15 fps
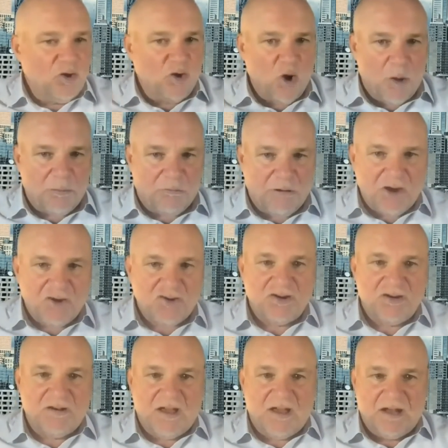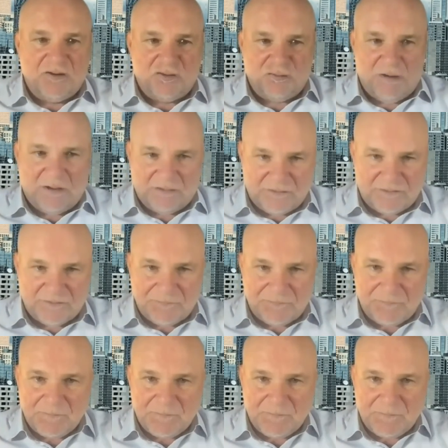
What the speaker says: cooperation and trust.